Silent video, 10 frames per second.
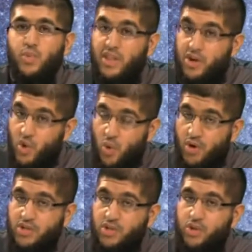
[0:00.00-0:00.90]
when the
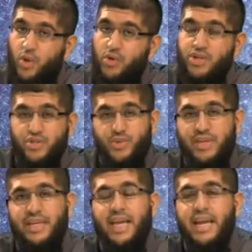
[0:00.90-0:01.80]
door is closed, it's
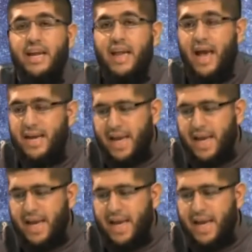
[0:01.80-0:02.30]
really late at night,